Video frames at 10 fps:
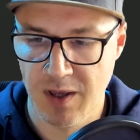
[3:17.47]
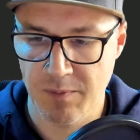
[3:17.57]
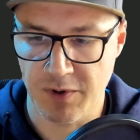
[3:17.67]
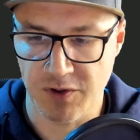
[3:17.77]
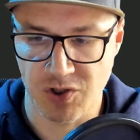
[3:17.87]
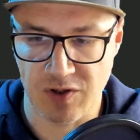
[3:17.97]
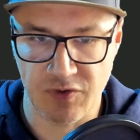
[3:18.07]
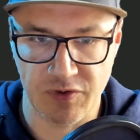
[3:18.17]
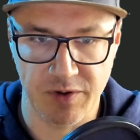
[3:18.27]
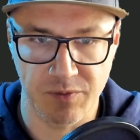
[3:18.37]
But
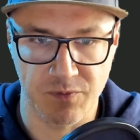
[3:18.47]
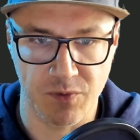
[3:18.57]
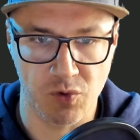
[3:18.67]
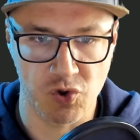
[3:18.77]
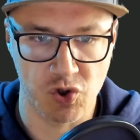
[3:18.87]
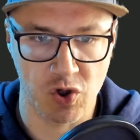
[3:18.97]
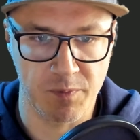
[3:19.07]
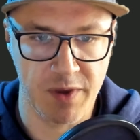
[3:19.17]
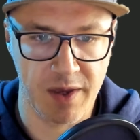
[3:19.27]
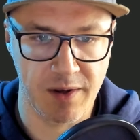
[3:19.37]
just in Photoshop,
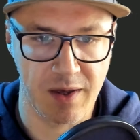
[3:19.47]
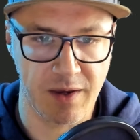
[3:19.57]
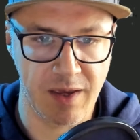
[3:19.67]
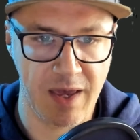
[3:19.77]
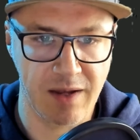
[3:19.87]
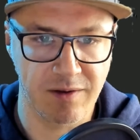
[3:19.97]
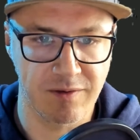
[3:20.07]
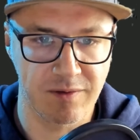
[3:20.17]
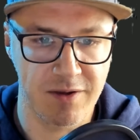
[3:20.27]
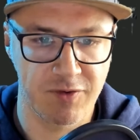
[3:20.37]
then I added
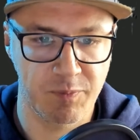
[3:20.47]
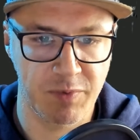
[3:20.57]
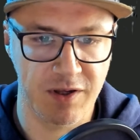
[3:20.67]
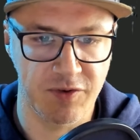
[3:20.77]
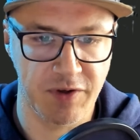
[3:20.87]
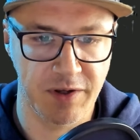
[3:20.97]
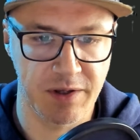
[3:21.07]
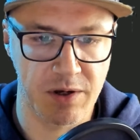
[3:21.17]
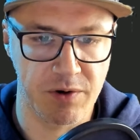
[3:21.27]
this piece in here.